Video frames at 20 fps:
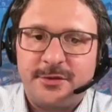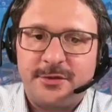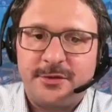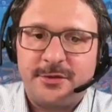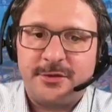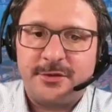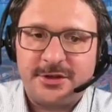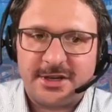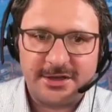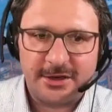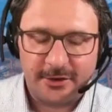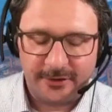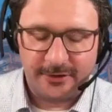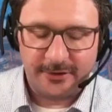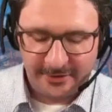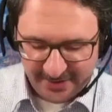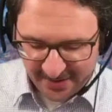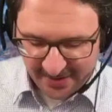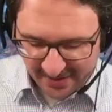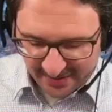the results I
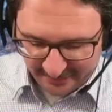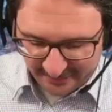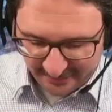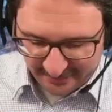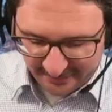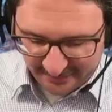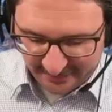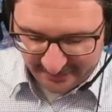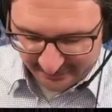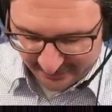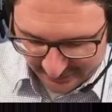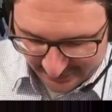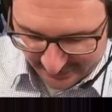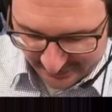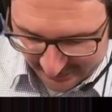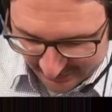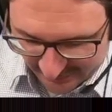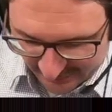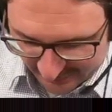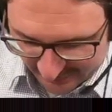already have.
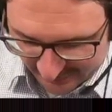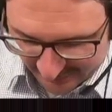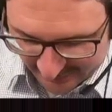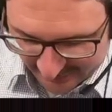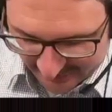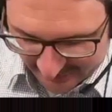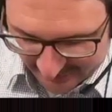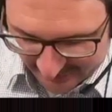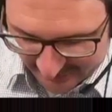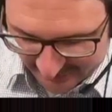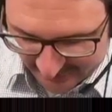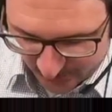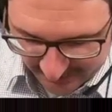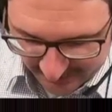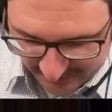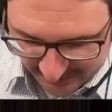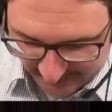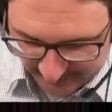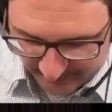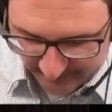So this is
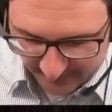1